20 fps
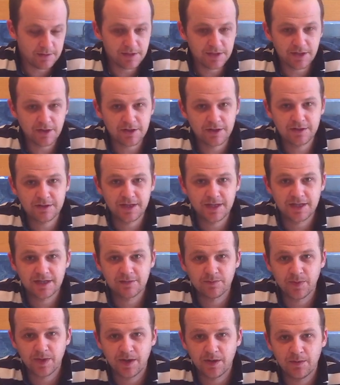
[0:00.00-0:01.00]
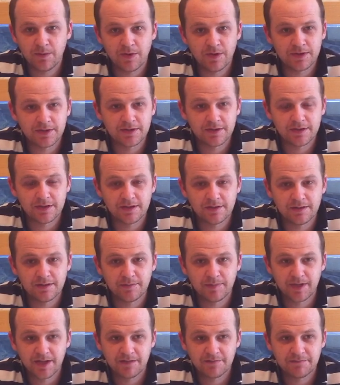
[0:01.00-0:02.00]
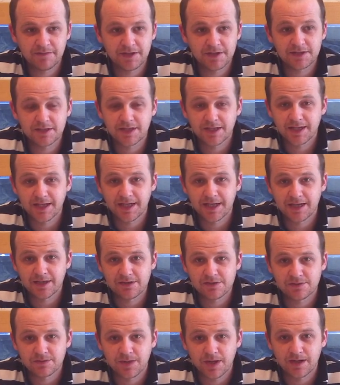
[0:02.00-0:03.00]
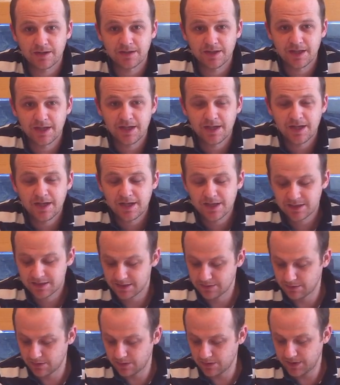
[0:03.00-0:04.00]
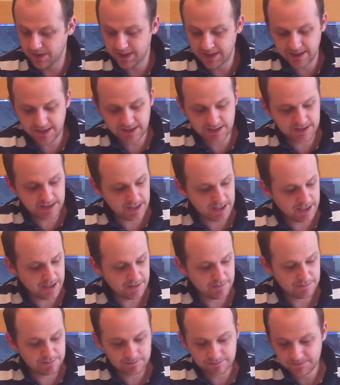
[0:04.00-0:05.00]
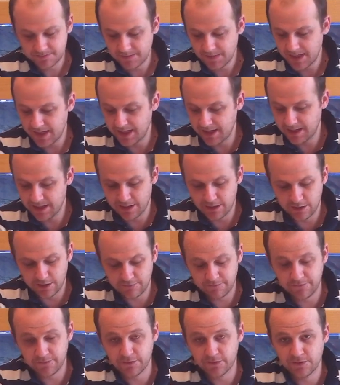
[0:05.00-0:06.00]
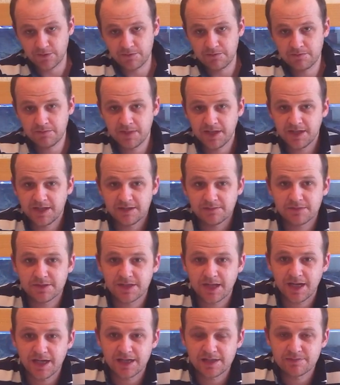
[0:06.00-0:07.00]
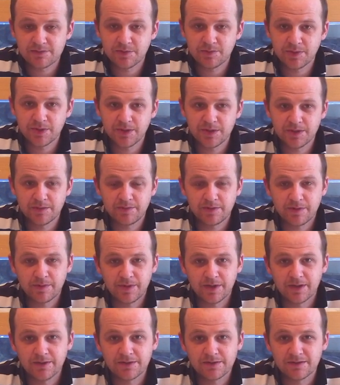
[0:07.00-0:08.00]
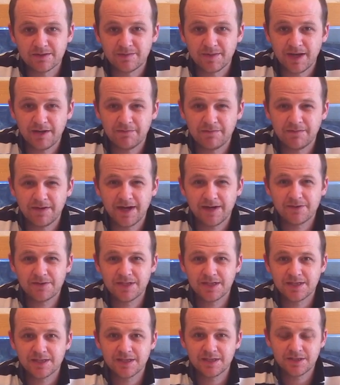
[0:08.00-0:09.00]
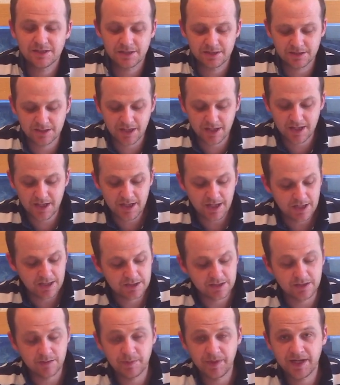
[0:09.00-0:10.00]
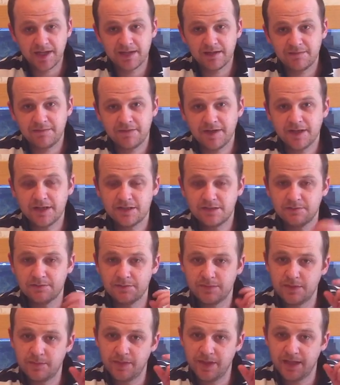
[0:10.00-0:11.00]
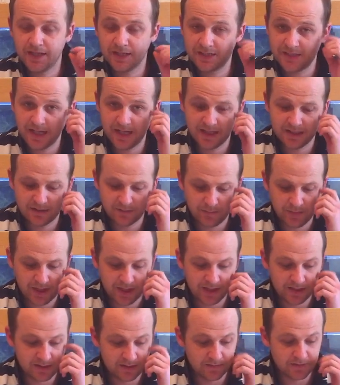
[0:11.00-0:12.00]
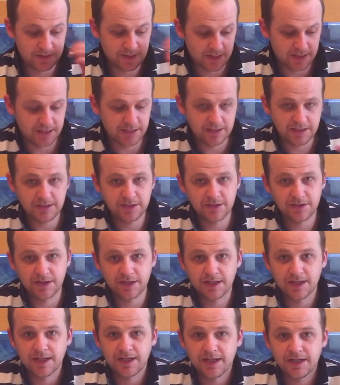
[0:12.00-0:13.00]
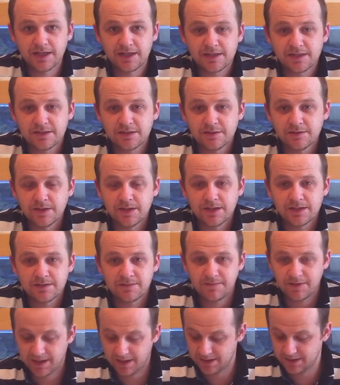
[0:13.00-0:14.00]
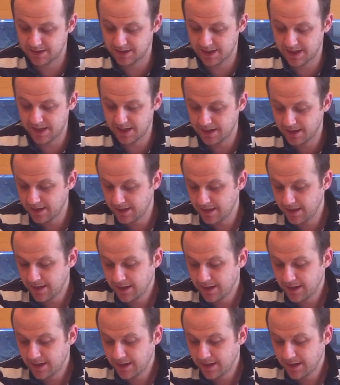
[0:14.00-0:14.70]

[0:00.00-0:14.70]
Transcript: you've got to think about what the bigger fish are going to eat as well. So all these here are for medium-sized Mbuna, probably up to about 5-6 inches. So the bigger the fish, the bigger size of pellets obviously you're going to need to suffice their